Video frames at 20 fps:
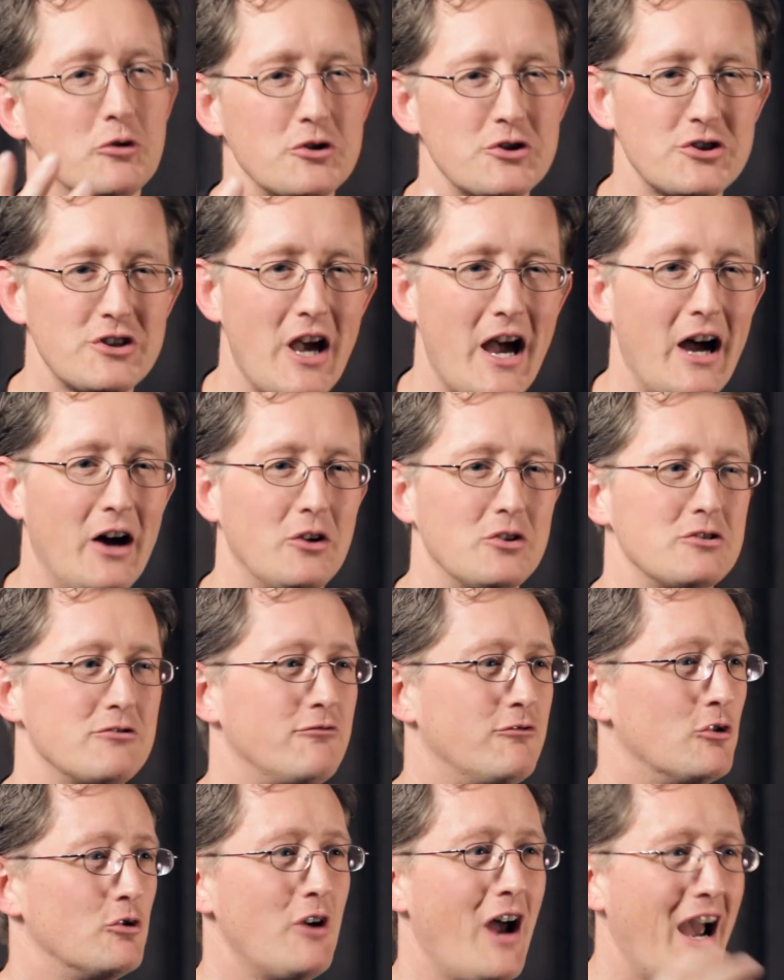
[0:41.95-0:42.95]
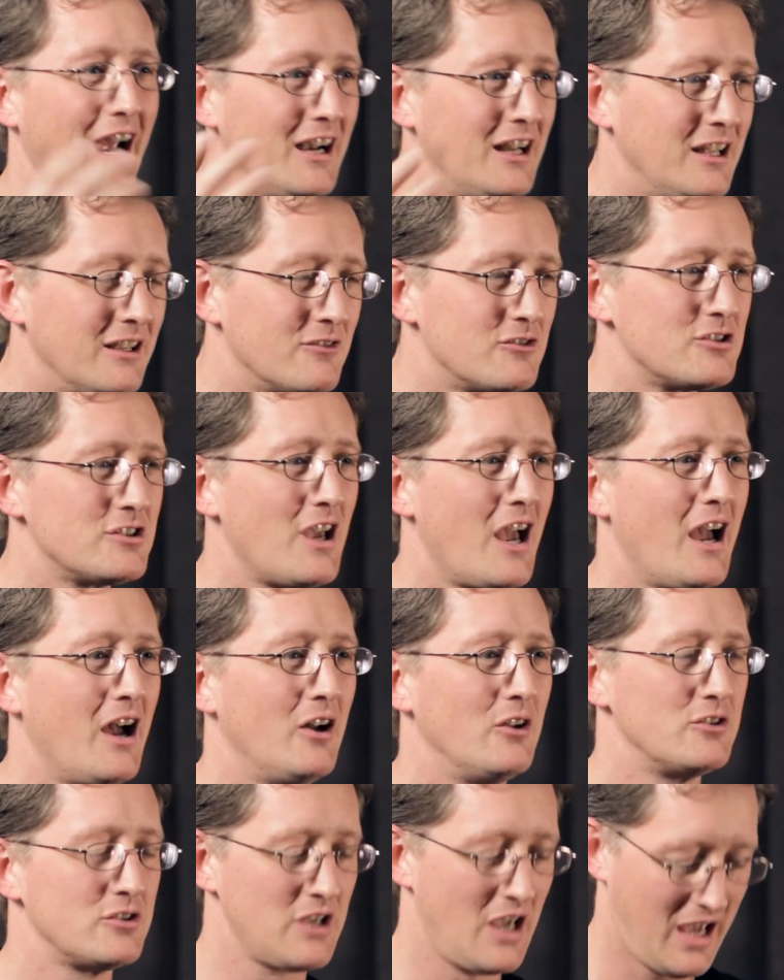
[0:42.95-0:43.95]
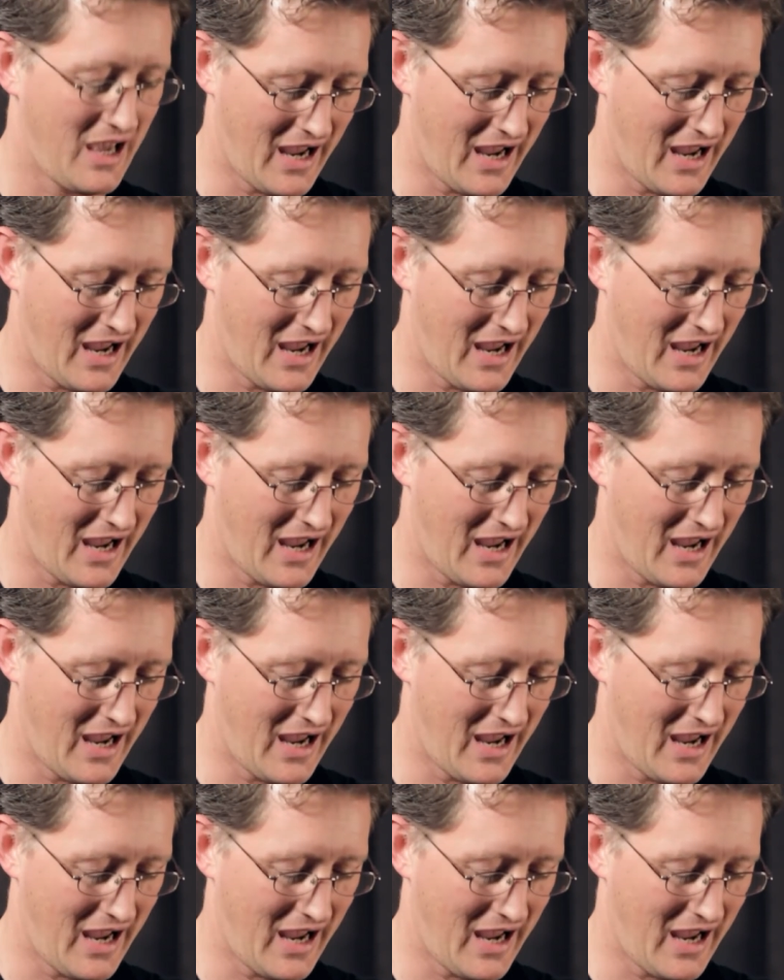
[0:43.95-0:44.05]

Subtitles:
sounds, variety of sounds,